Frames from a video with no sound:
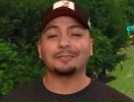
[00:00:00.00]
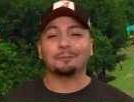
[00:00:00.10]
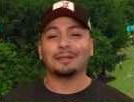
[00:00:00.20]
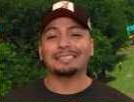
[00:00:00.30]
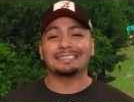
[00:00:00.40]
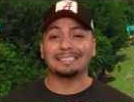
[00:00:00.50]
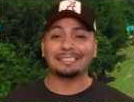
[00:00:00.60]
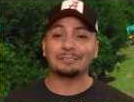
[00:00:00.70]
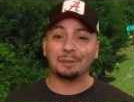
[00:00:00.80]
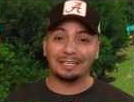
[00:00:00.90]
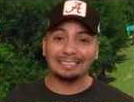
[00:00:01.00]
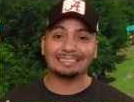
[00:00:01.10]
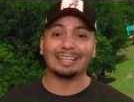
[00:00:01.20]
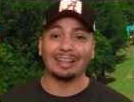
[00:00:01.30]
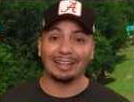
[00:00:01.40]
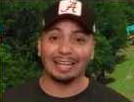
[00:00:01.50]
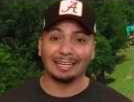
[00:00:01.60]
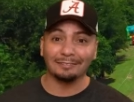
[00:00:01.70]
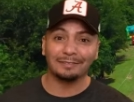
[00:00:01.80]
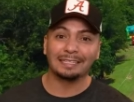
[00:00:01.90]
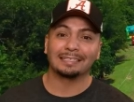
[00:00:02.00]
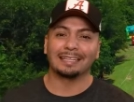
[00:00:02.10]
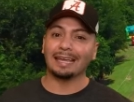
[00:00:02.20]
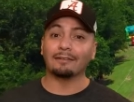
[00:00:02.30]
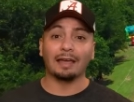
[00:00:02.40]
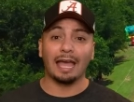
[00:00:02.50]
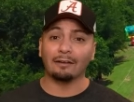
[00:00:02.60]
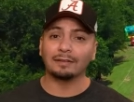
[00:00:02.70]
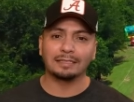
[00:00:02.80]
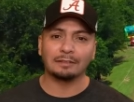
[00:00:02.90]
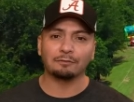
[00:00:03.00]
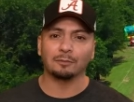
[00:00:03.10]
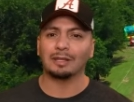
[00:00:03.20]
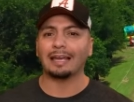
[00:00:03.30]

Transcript: it's a place to experience life. They have everything from